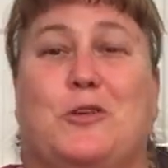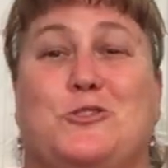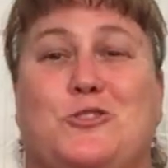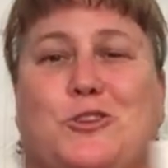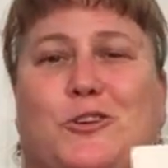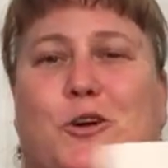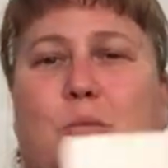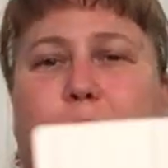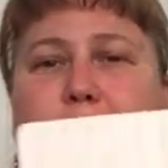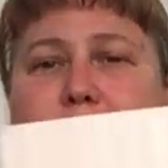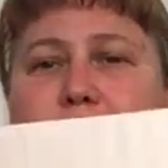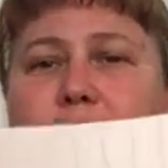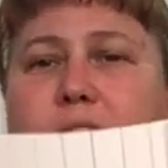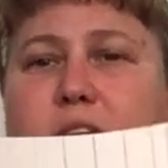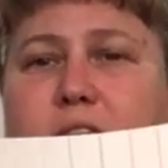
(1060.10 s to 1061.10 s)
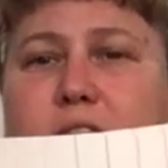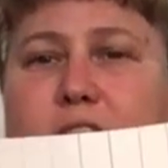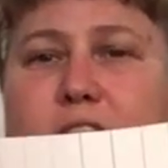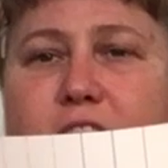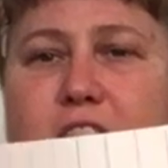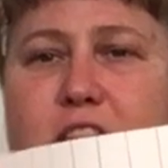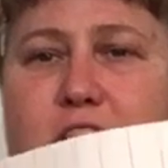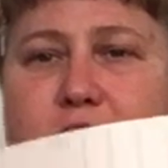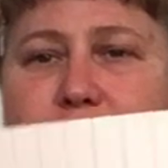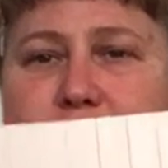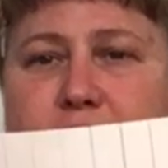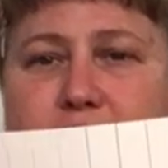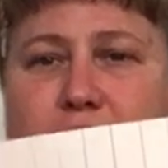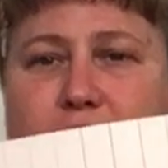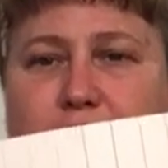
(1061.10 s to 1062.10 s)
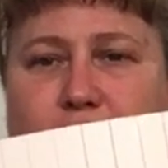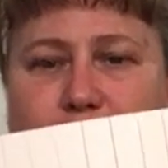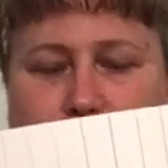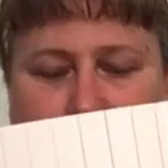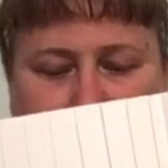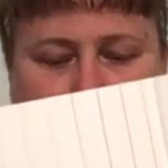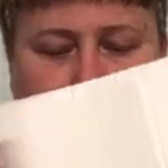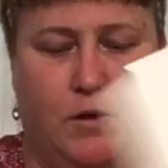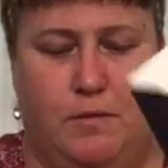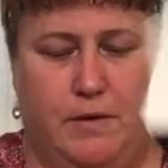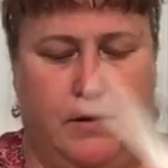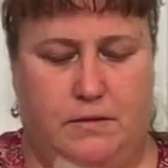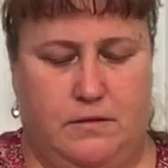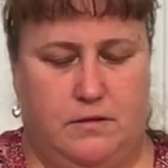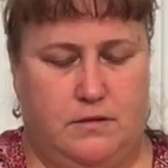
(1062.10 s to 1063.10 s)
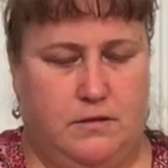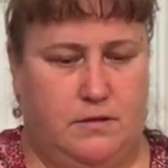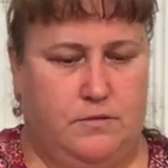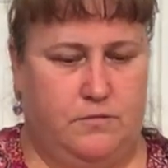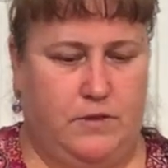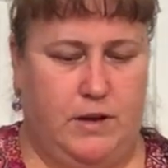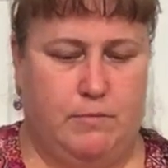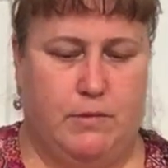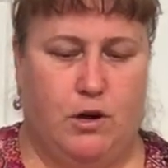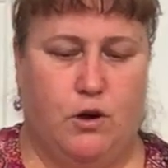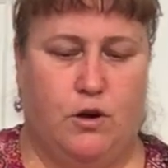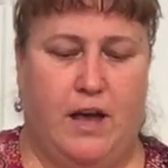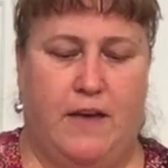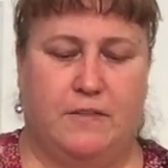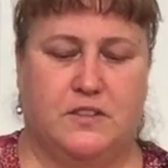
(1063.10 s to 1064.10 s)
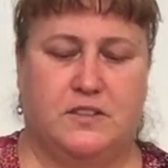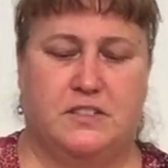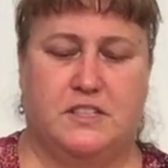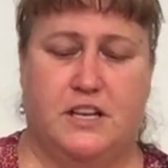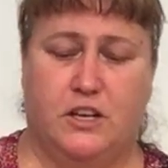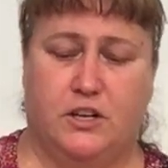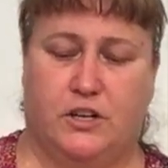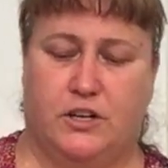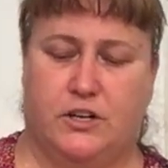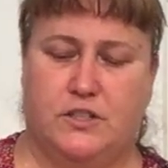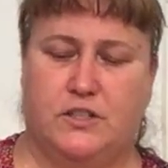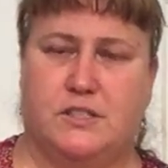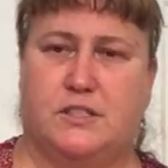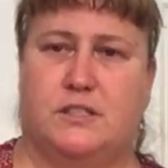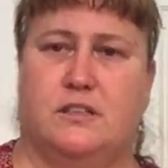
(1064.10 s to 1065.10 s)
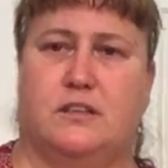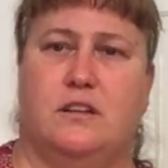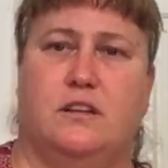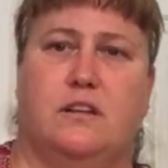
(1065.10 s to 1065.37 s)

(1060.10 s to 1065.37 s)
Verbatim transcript: other journal, but I like the inside cover. I'm all about rainbow. And the stickers